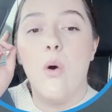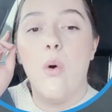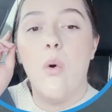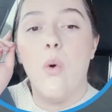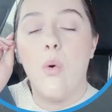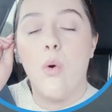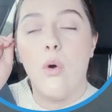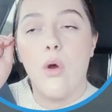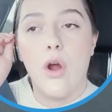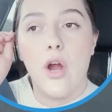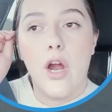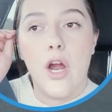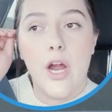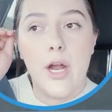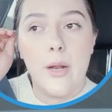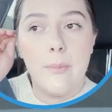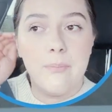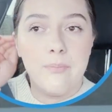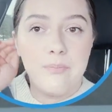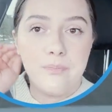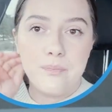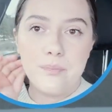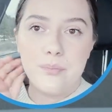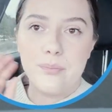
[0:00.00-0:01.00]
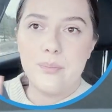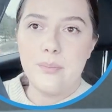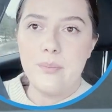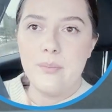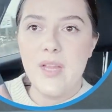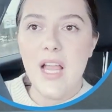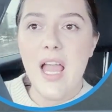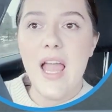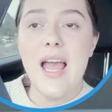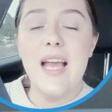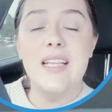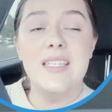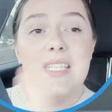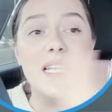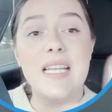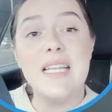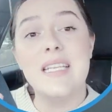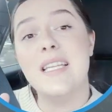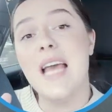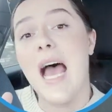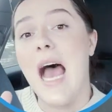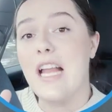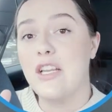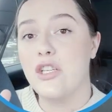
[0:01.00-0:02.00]
or a
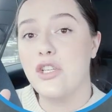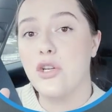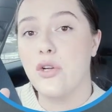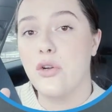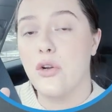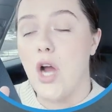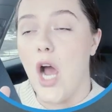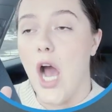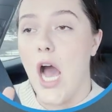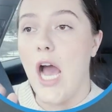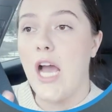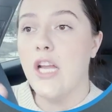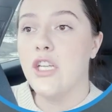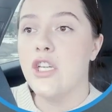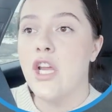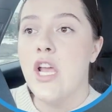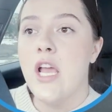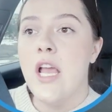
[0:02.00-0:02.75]
detached garage.